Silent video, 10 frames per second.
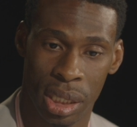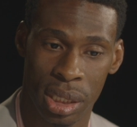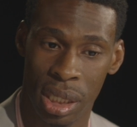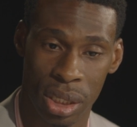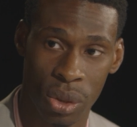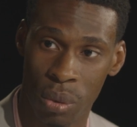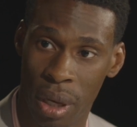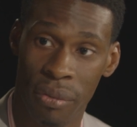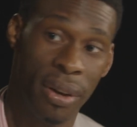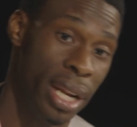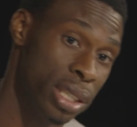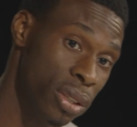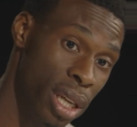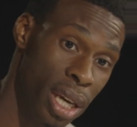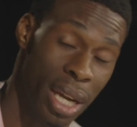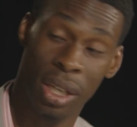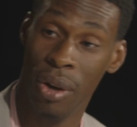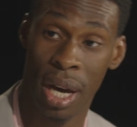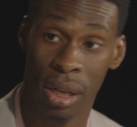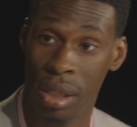Didn't do well financially. I didn't know
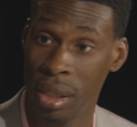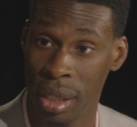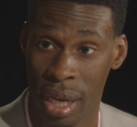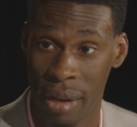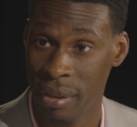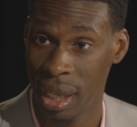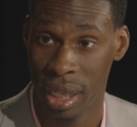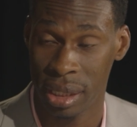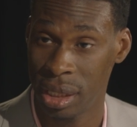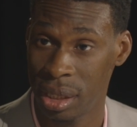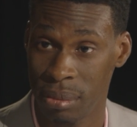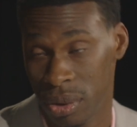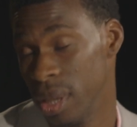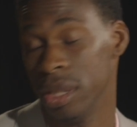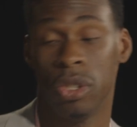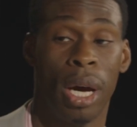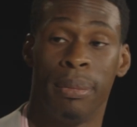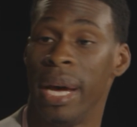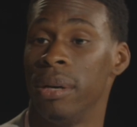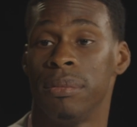how to navigate that system, so I just
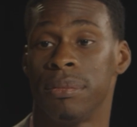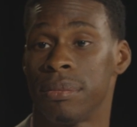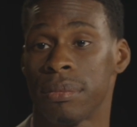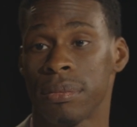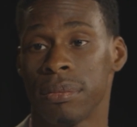dropped out. Mm.